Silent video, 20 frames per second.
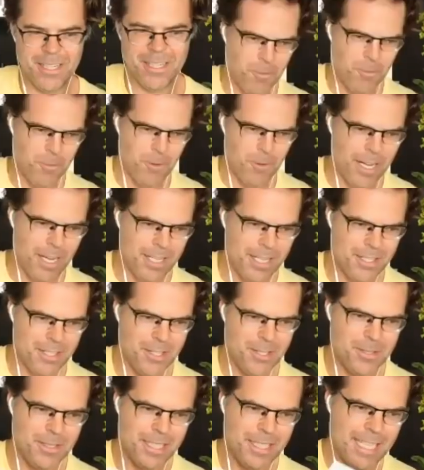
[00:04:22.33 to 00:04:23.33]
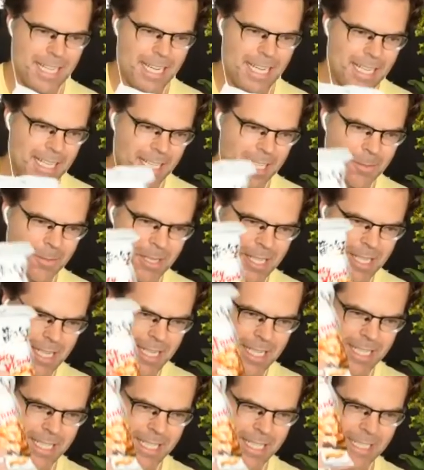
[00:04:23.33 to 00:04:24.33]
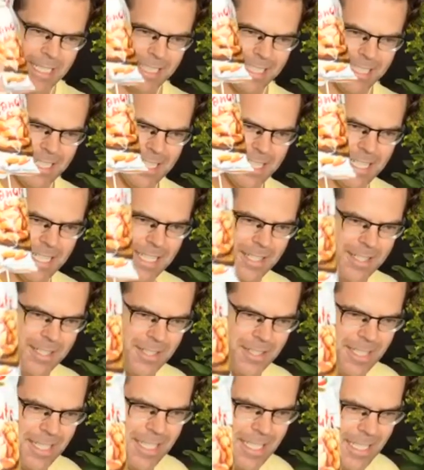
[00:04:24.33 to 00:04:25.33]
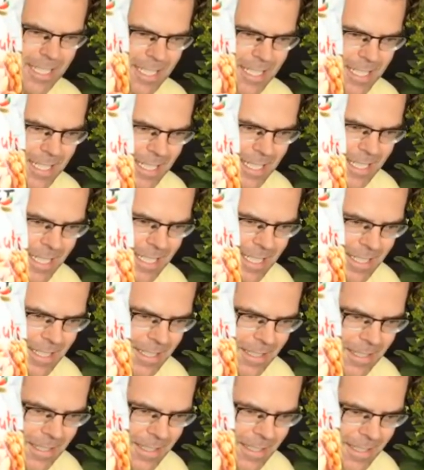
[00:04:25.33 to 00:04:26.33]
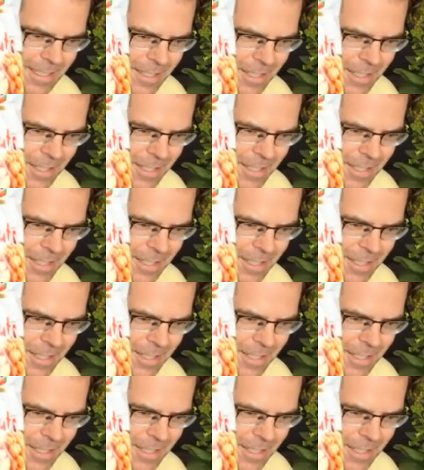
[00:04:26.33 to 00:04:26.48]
while you're doing that, I'm going to be eating. Can you see those? oh